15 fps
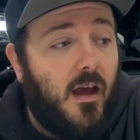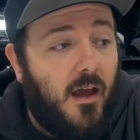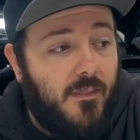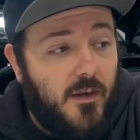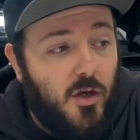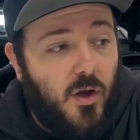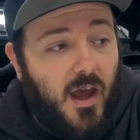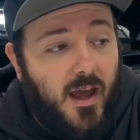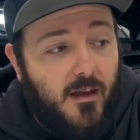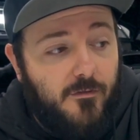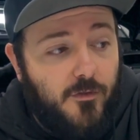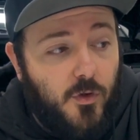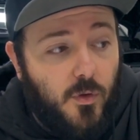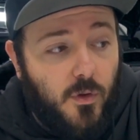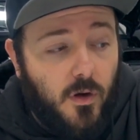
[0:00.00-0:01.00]
and then you
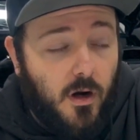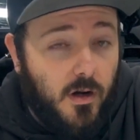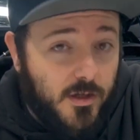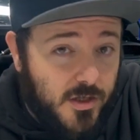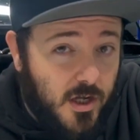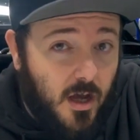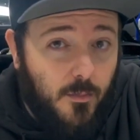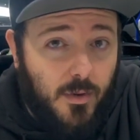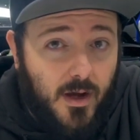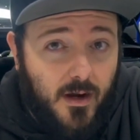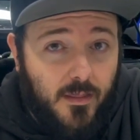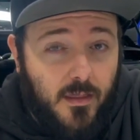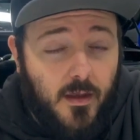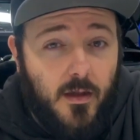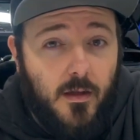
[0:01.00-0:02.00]
have your dump out
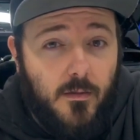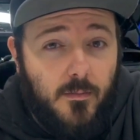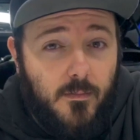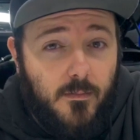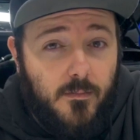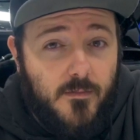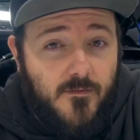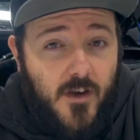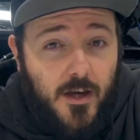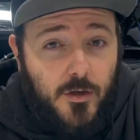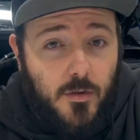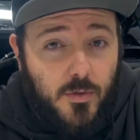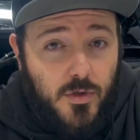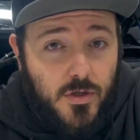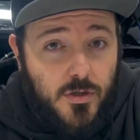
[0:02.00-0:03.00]
of the
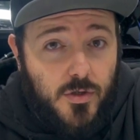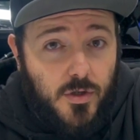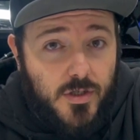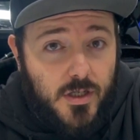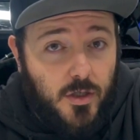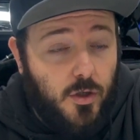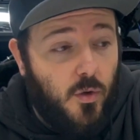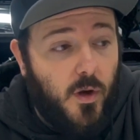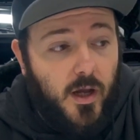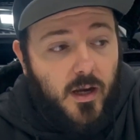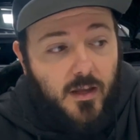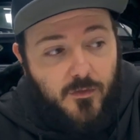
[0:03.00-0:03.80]
factory boost control solenoid.